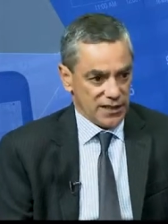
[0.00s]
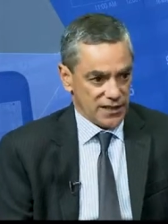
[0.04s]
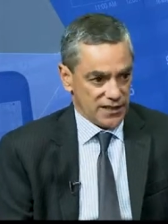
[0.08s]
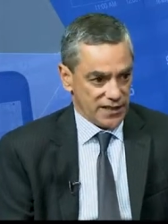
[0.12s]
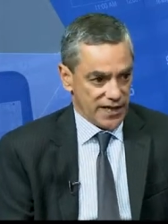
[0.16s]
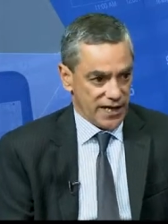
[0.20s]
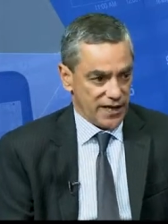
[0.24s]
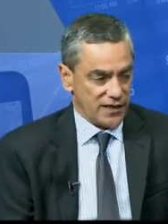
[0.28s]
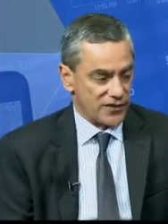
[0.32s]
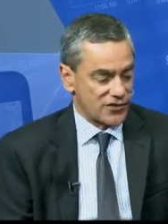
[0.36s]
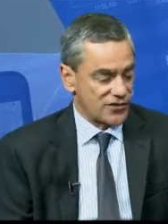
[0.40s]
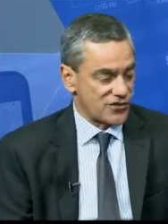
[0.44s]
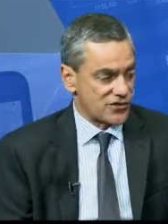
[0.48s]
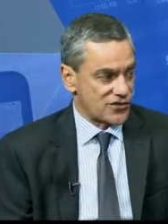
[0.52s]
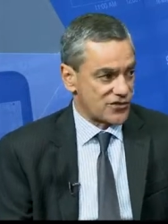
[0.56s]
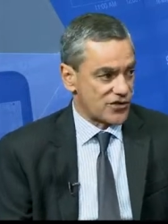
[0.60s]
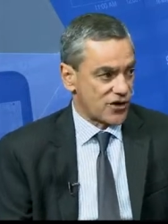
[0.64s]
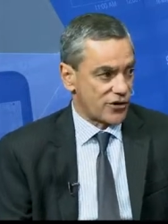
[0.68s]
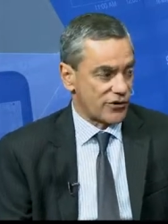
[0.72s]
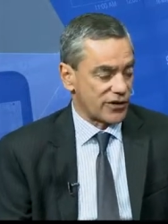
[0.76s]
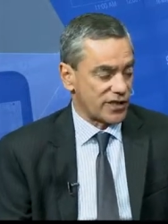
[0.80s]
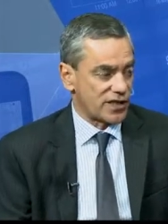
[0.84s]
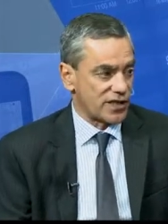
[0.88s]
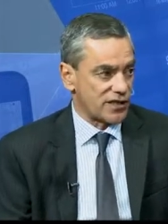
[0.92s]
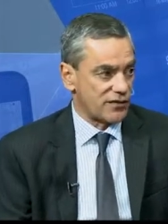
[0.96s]
Debt is
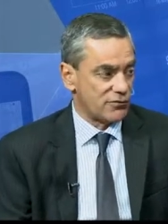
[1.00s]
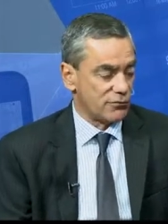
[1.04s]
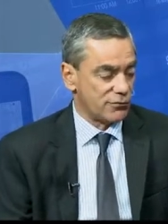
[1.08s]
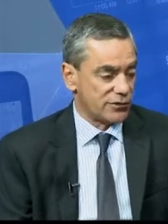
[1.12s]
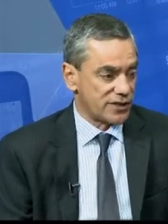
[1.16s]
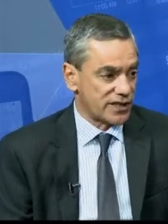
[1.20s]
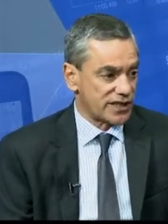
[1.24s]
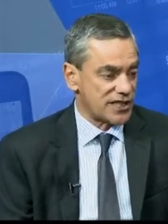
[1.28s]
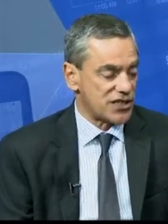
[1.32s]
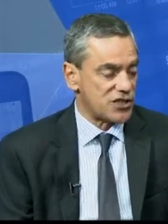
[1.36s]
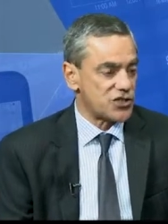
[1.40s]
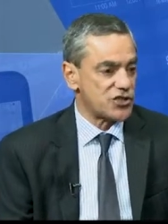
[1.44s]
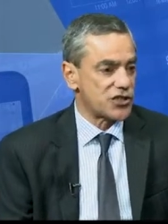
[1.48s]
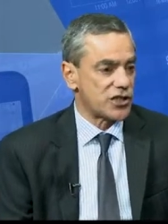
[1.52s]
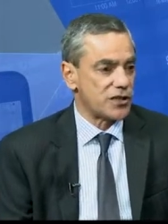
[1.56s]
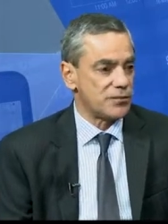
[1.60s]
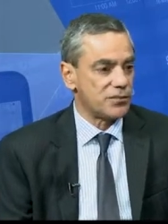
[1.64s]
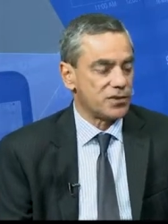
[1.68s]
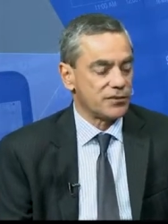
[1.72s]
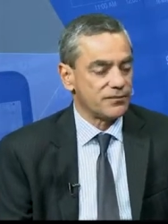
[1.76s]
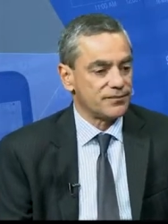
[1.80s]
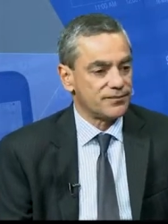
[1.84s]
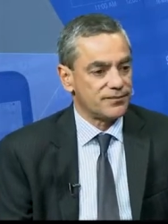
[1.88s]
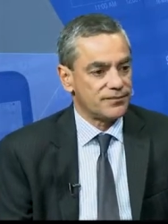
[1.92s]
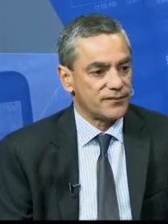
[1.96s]
historically really
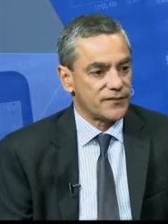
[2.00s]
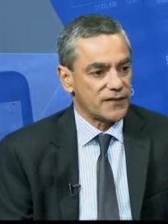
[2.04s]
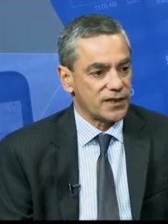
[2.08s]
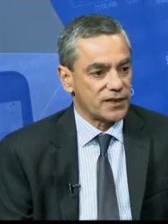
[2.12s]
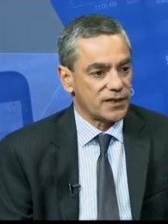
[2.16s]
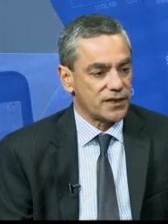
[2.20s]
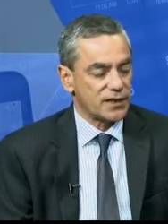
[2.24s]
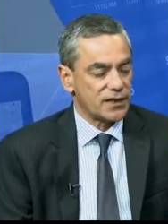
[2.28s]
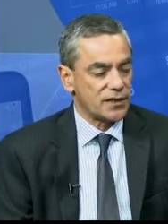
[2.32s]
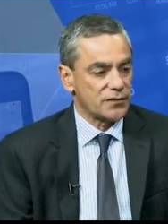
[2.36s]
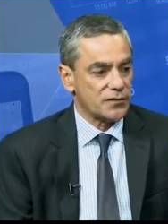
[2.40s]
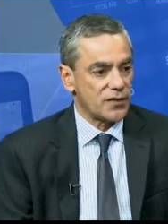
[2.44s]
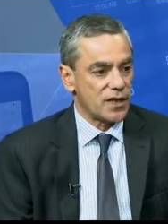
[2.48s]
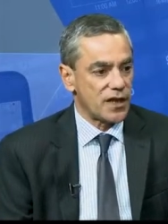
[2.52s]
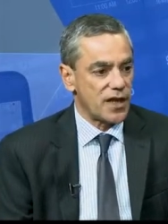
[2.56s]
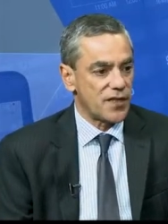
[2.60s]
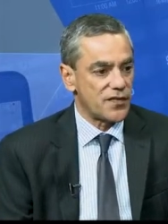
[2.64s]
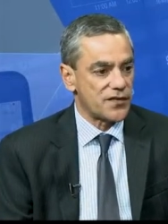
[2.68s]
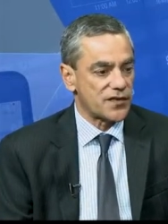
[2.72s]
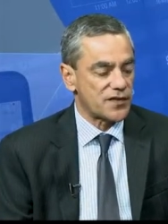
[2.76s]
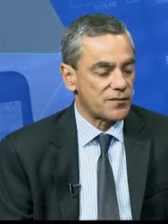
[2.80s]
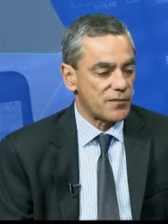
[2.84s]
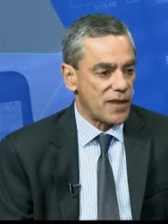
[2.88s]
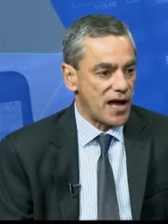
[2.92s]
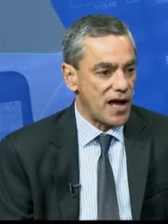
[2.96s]
cheap,
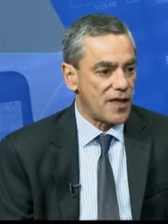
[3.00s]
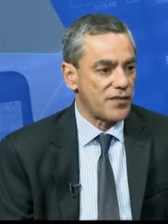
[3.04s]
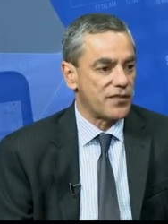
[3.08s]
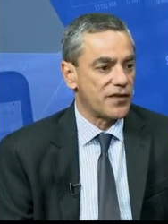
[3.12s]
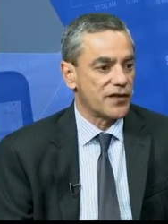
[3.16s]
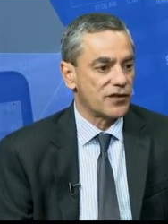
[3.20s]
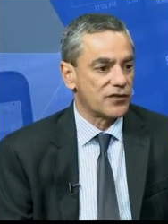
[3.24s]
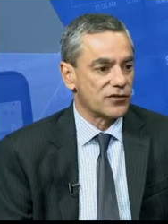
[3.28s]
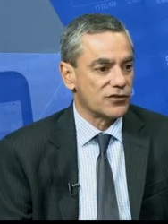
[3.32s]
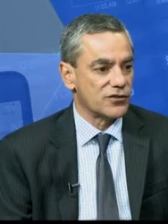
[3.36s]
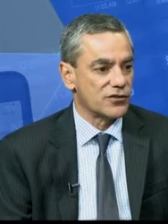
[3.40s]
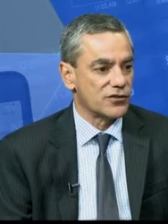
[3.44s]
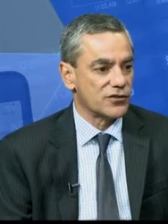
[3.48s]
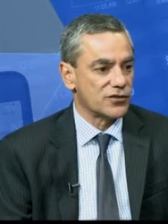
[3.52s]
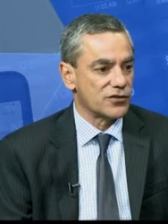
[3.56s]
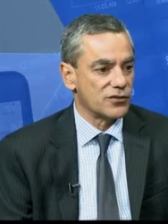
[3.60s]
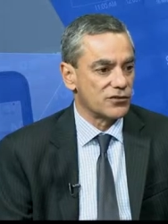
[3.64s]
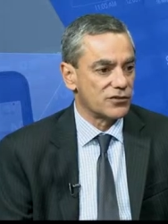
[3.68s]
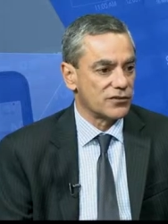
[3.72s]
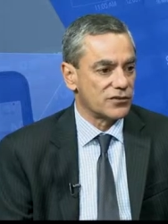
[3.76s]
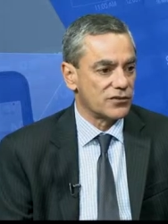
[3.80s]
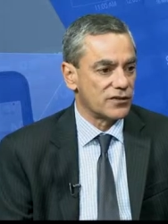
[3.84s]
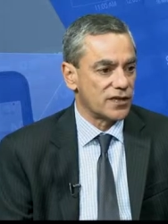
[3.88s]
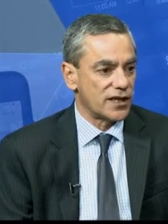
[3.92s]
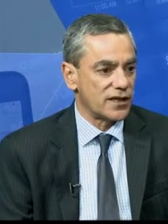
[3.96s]
and the smart thing to
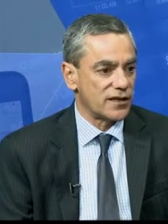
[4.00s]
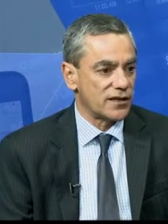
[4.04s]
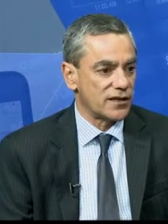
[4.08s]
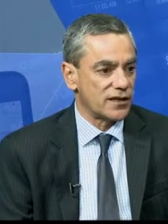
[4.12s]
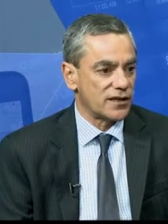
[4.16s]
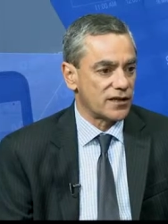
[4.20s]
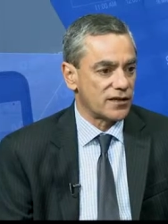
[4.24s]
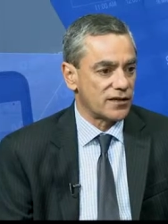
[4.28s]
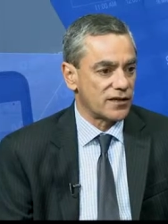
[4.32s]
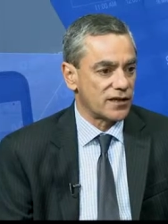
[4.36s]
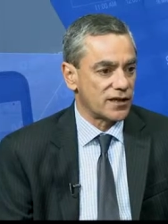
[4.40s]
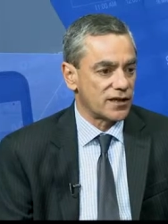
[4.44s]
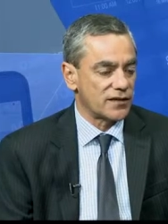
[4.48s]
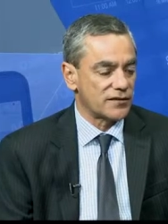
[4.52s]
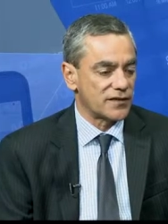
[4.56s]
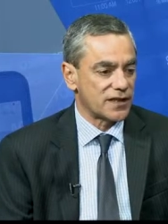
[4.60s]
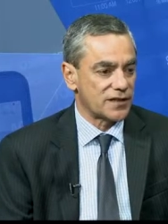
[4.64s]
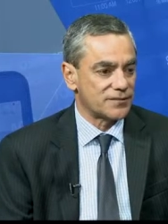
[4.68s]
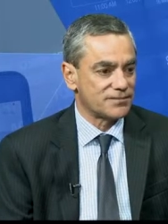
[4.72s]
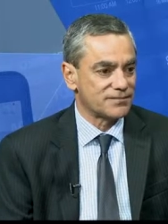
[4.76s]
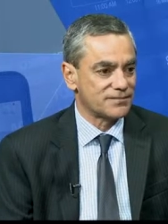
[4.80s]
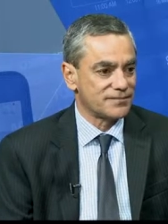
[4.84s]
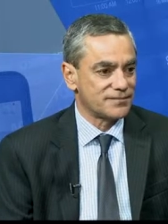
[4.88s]
do in a kind of an